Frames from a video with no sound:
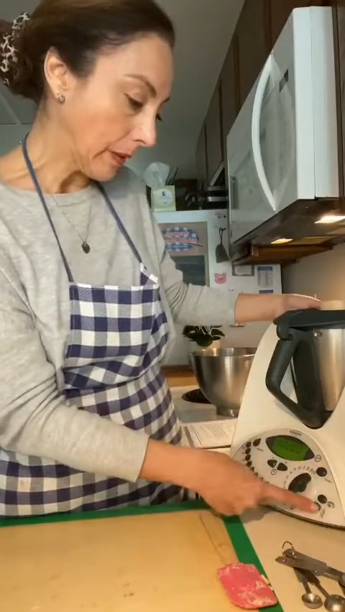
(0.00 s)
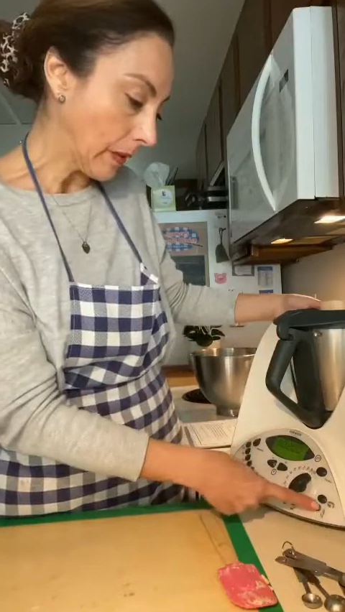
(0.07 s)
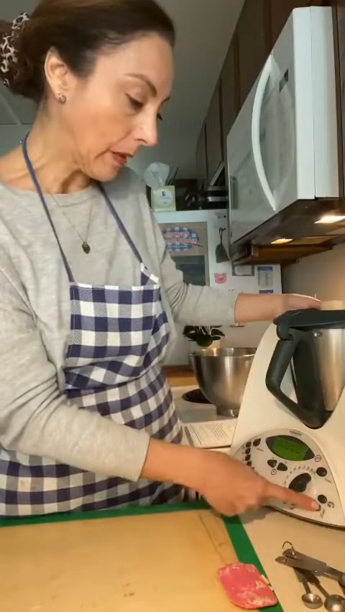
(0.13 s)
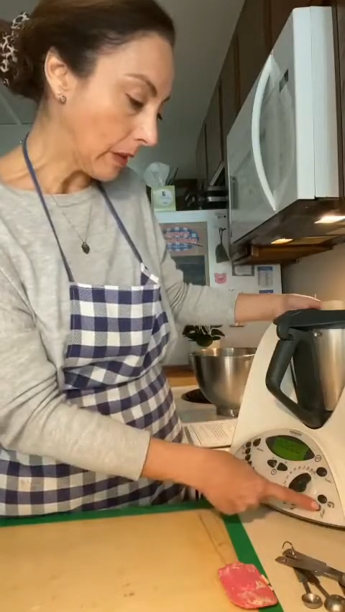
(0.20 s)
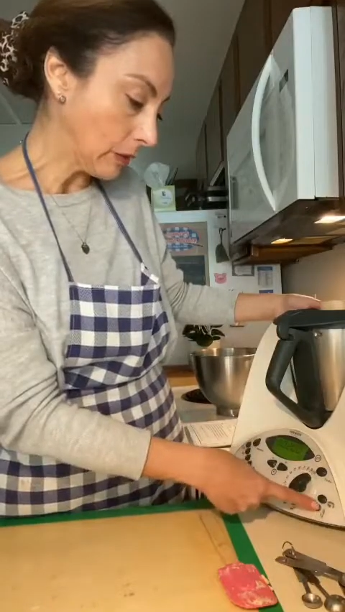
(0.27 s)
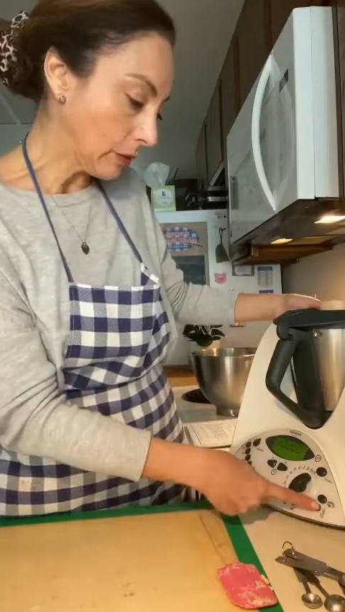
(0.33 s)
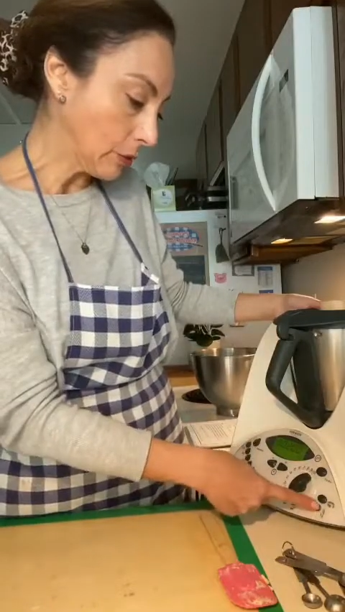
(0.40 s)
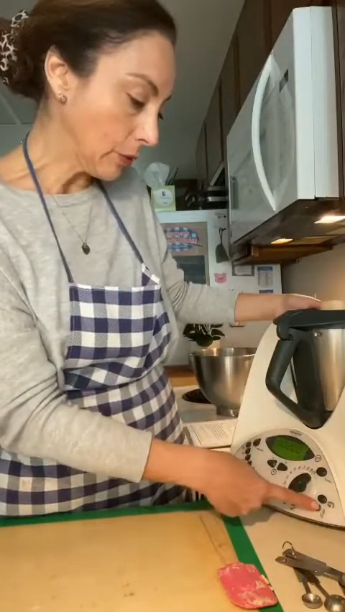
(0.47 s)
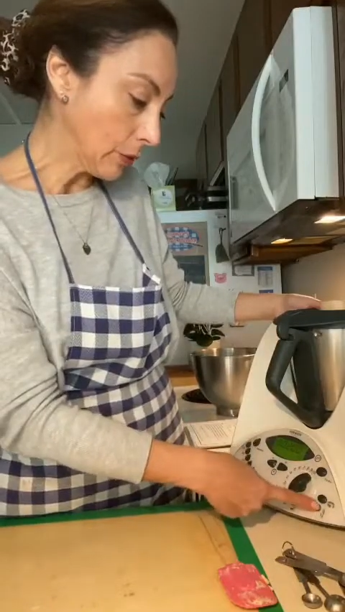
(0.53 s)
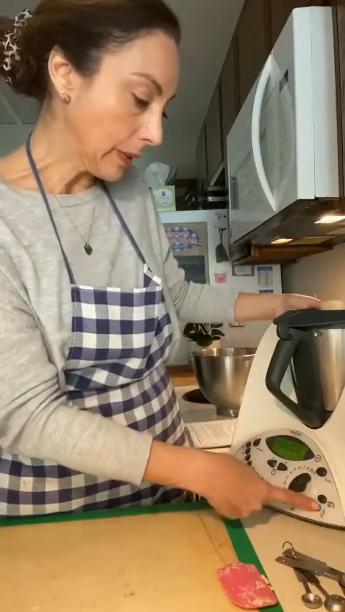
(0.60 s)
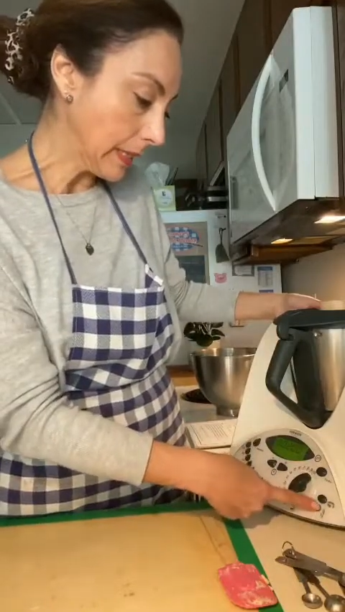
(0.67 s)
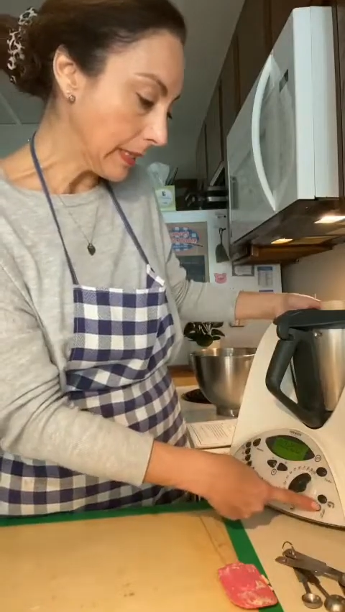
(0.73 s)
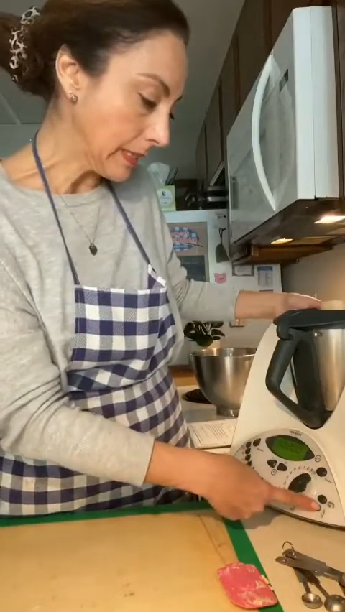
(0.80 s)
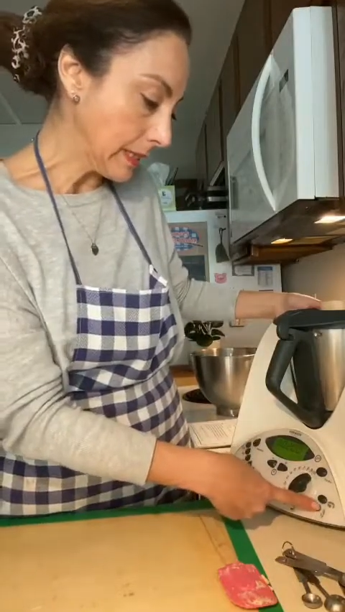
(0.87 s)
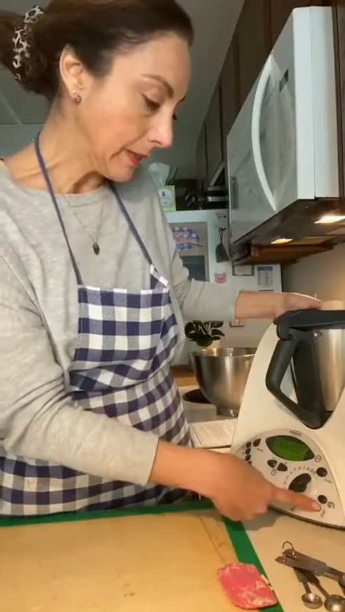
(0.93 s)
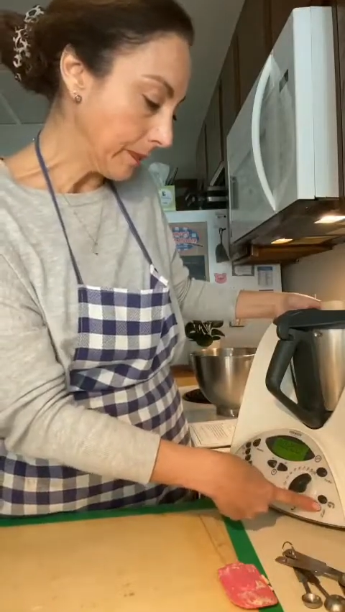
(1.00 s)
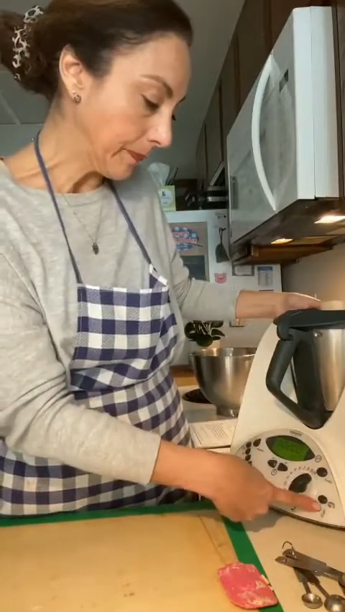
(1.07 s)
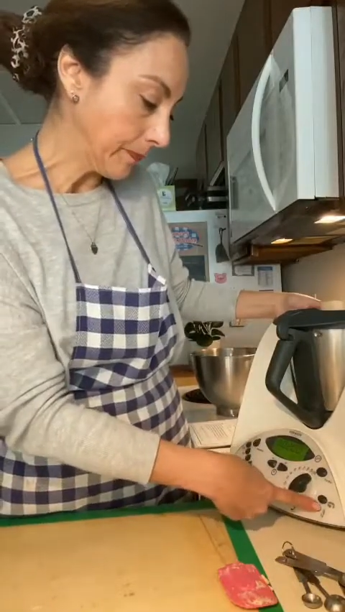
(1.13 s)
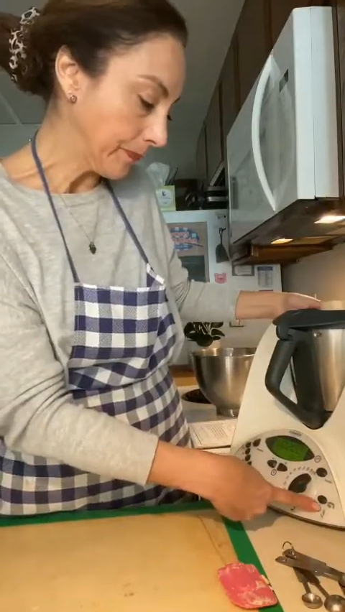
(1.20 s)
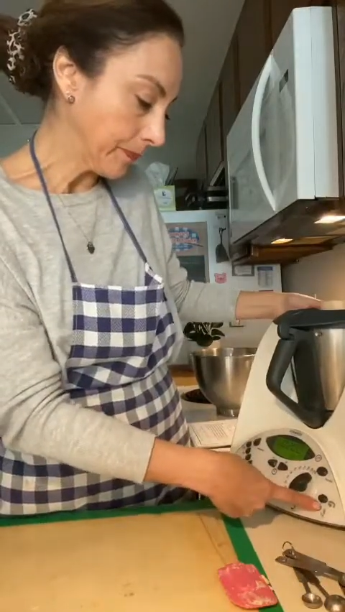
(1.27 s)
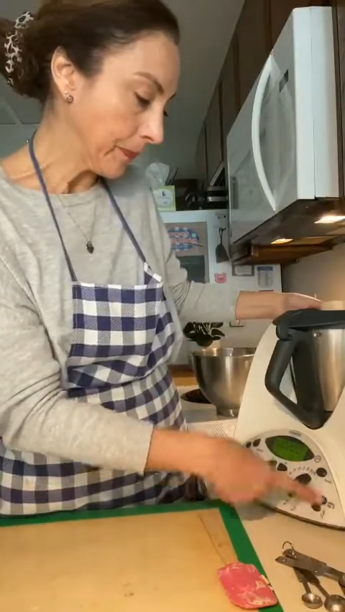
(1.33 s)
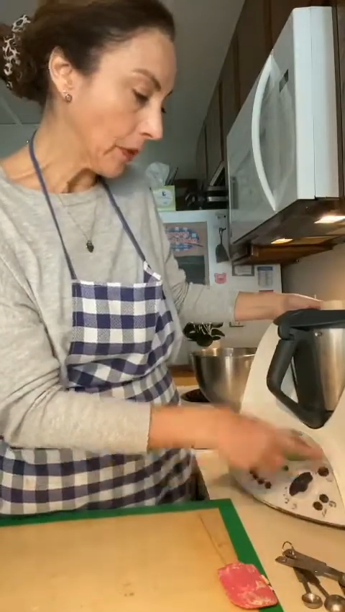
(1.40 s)
I'll do it. All
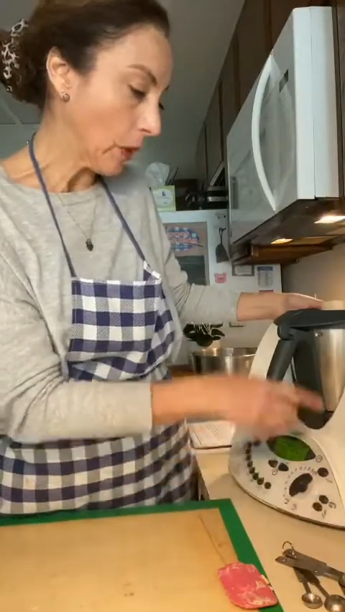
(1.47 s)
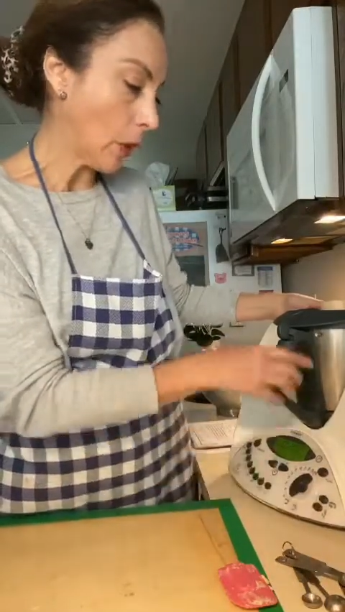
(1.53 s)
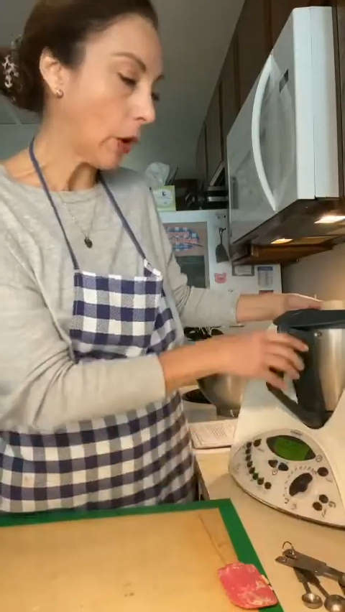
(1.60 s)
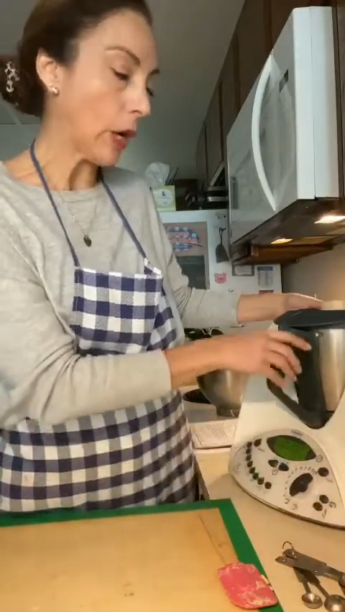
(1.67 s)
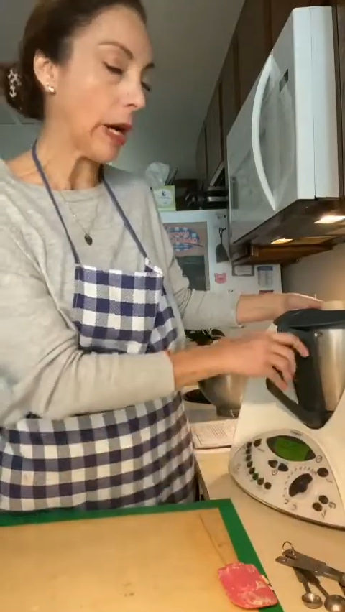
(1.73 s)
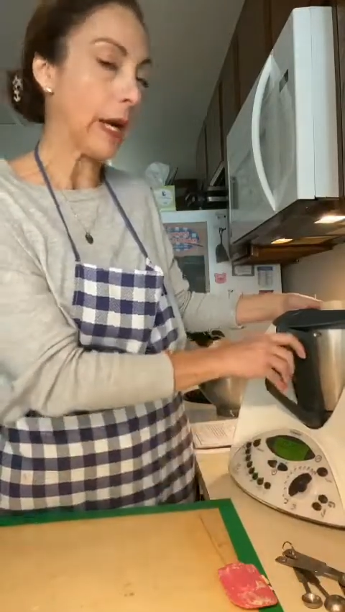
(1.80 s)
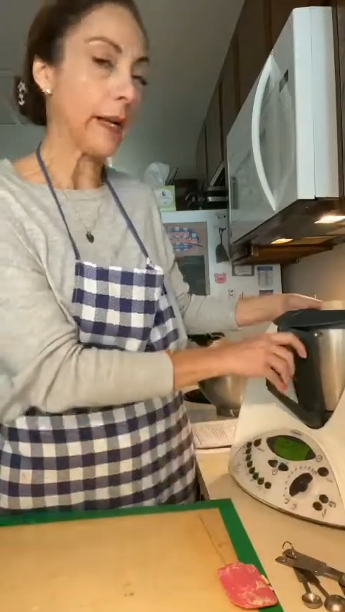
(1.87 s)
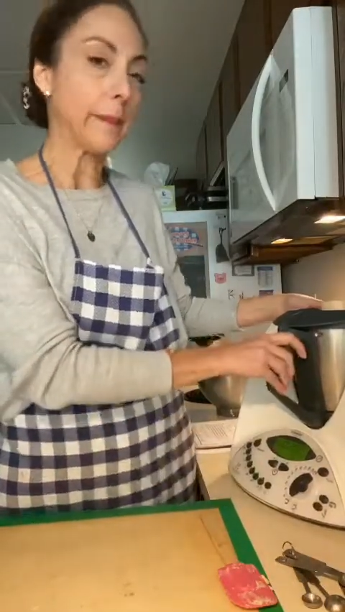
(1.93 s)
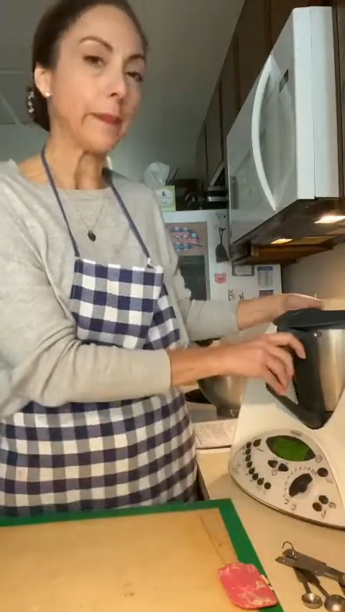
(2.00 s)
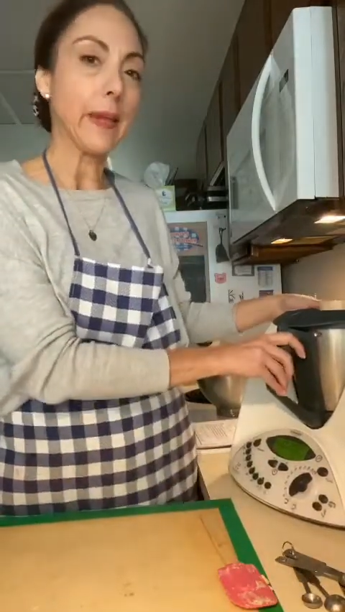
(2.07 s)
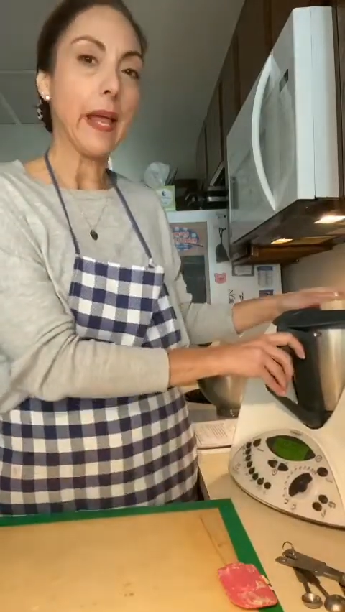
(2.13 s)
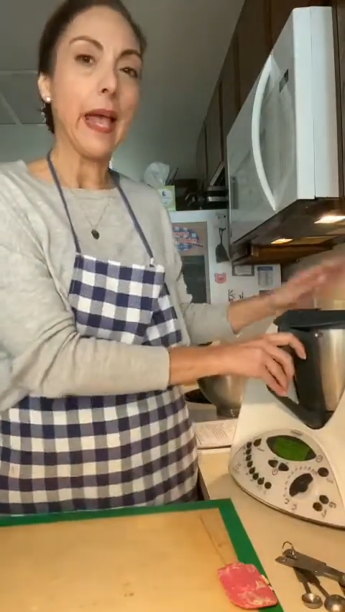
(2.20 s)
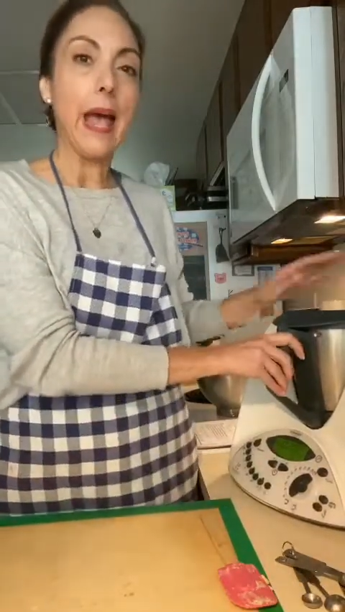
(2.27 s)
right.